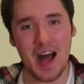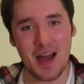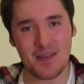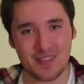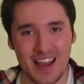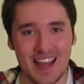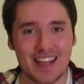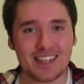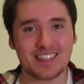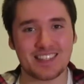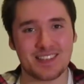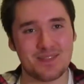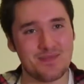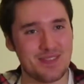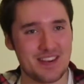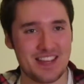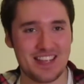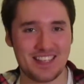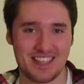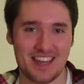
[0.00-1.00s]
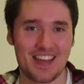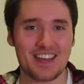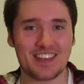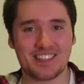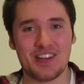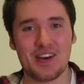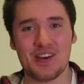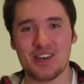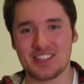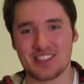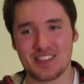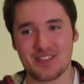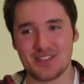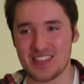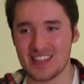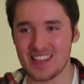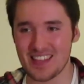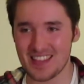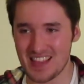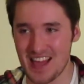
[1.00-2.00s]
I'm glad somebody takes notice of
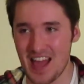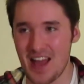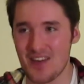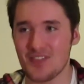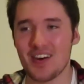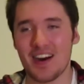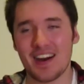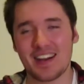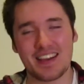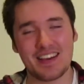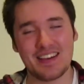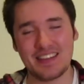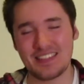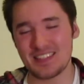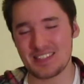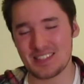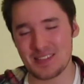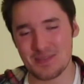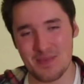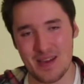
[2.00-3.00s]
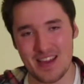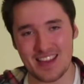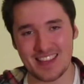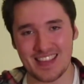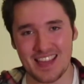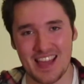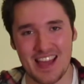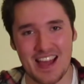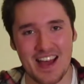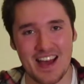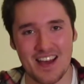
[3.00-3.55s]
the effort I go to make the